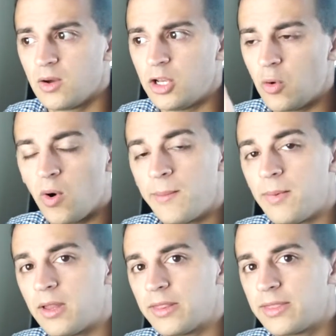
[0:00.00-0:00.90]
1
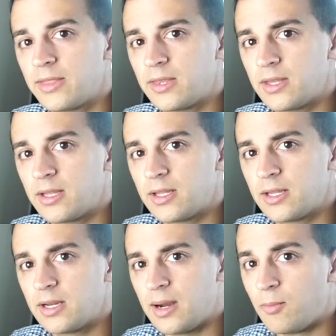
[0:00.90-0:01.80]
month
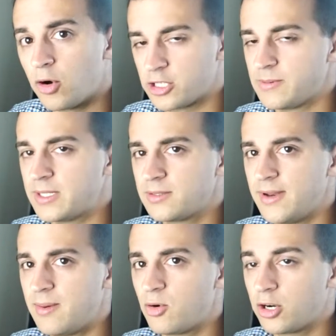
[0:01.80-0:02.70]
a more expensive
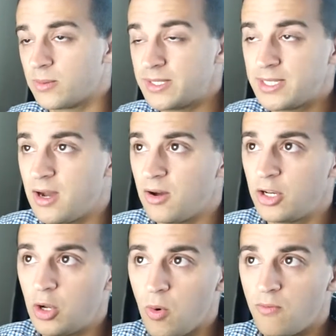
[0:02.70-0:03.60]
neighborhood could be
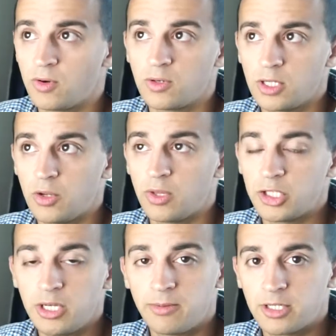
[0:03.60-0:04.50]
selling, over, the
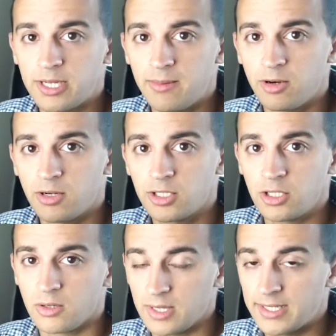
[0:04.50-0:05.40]
cheaper neighborhoods,
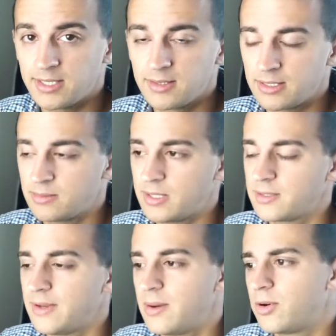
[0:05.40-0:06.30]
the less
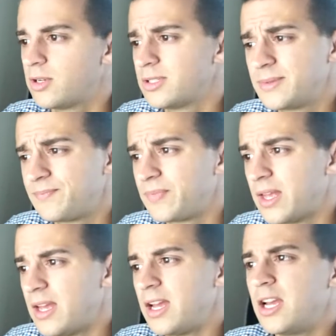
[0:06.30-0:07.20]
expensive neighborhoods.
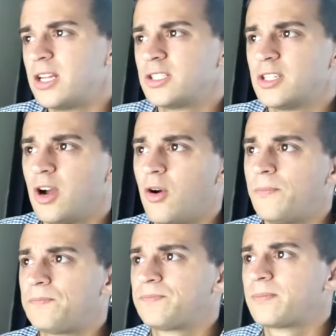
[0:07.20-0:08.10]

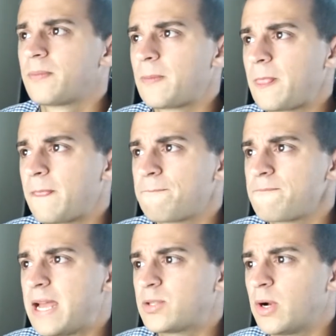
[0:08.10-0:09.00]
So
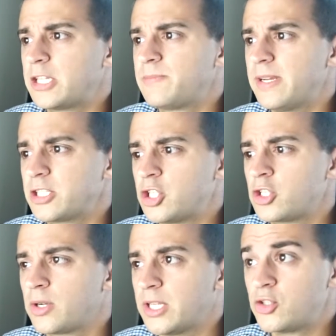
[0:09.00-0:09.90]
that's why it's best to
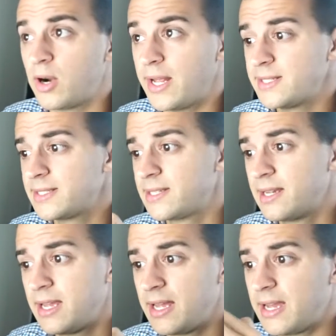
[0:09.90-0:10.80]
just look at trends.
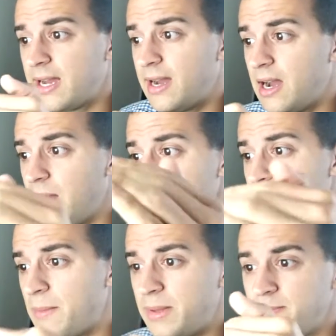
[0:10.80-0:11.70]

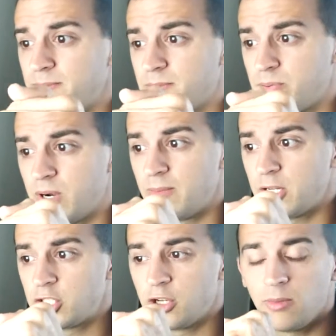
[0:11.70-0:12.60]
Pretty
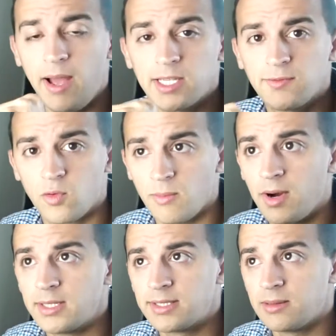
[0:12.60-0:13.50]
much, the past 4
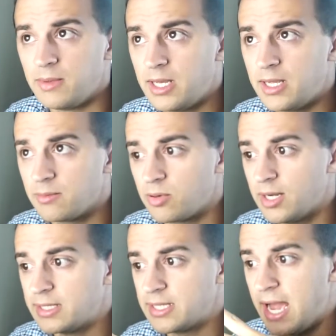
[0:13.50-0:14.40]
months, the median
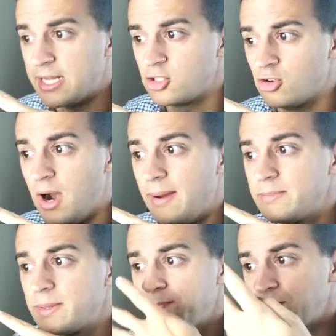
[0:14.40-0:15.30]
price has dropped.